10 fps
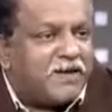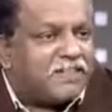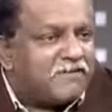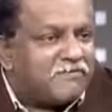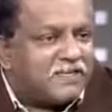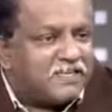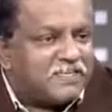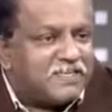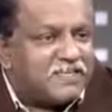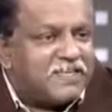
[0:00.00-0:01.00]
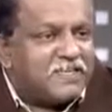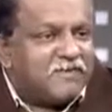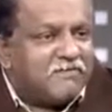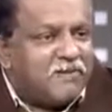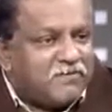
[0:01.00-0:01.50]
Otherwise,
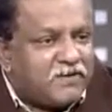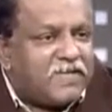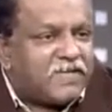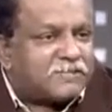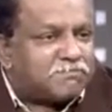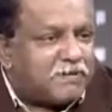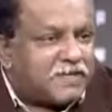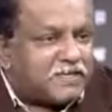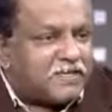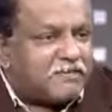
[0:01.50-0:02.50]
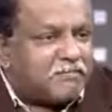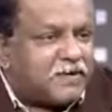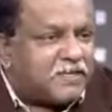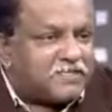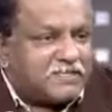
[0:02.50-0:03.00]
we would expect,
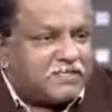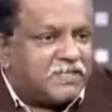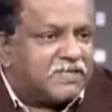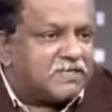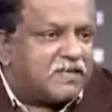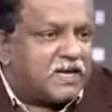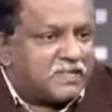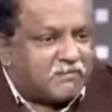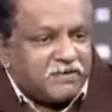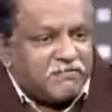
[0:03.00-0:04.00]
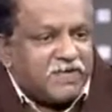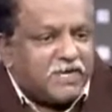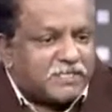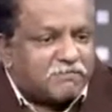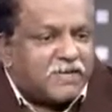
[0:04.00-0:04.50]
because that otherwise we are
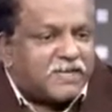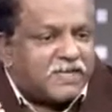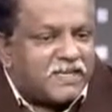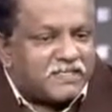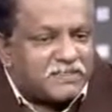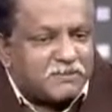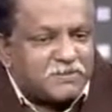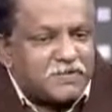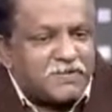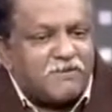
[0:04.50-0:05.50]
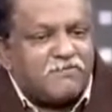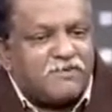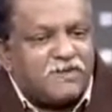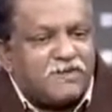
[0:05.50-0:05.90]
expecting some sort of